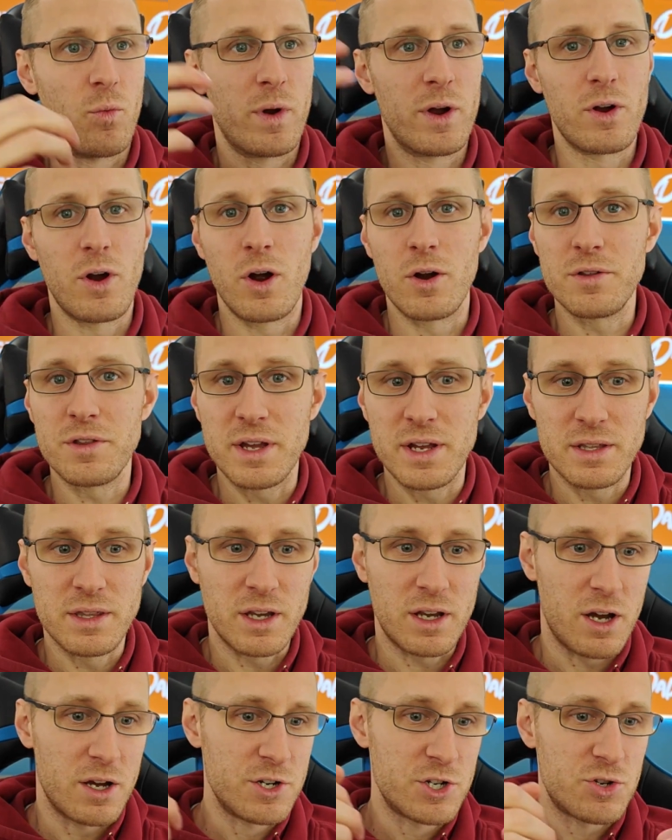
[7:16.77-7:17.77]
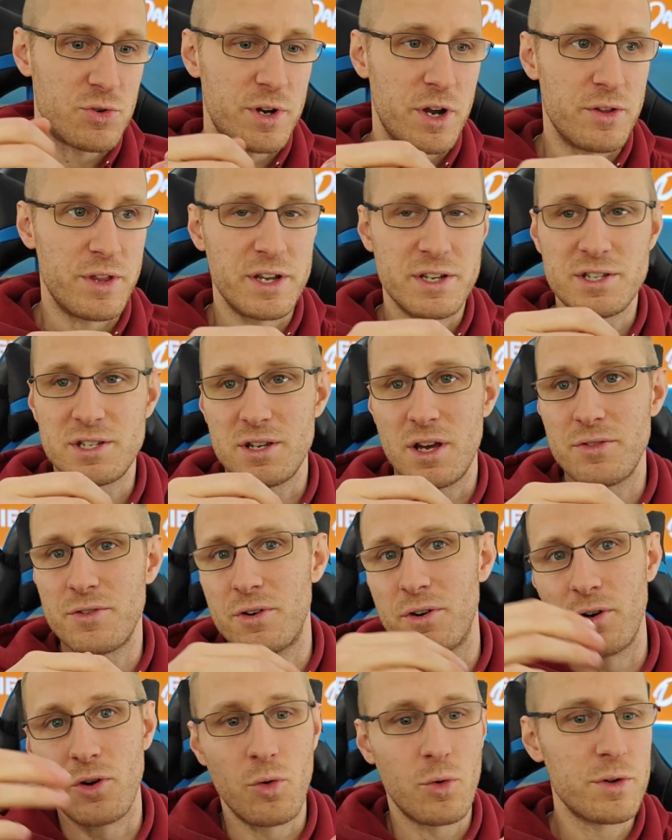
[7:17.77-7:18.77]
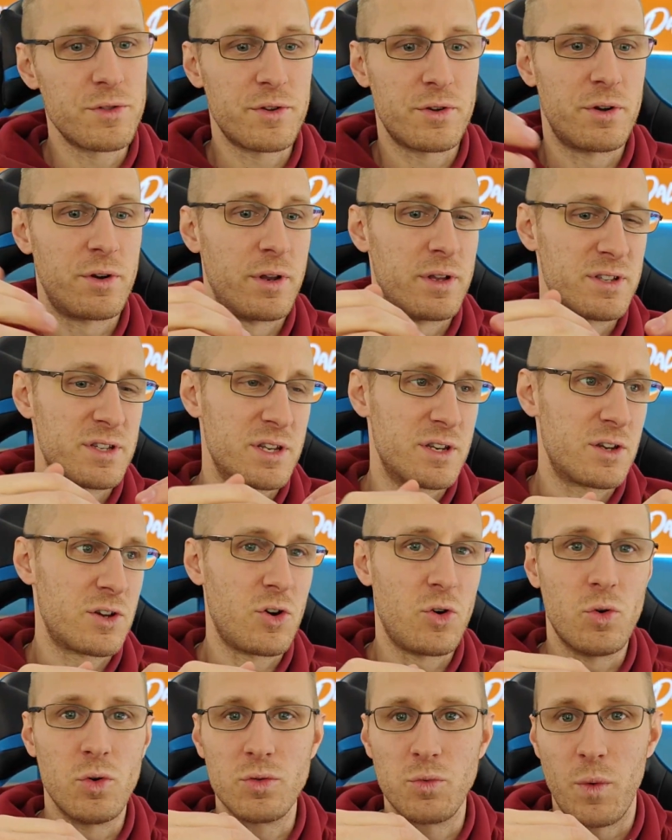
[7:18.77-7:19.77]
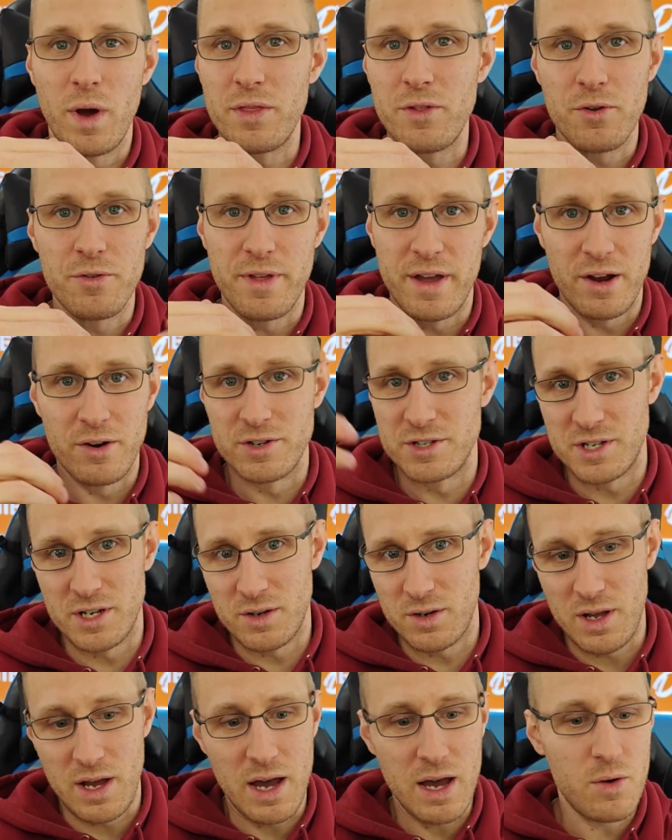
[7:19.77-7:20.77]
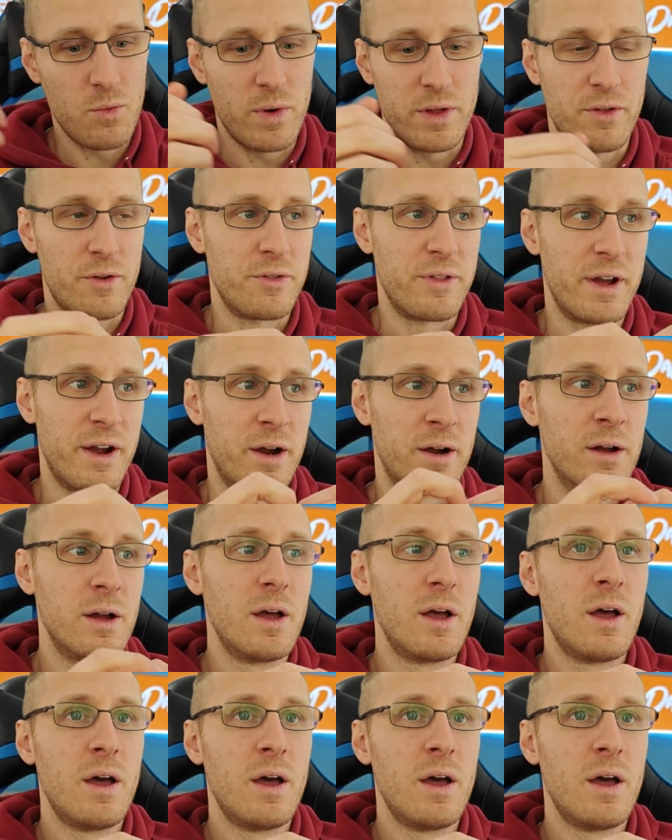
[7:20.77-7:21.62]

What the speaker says: Where are they in the country? Are they southern, northern? Is it cold weather there? Is it hot weather there?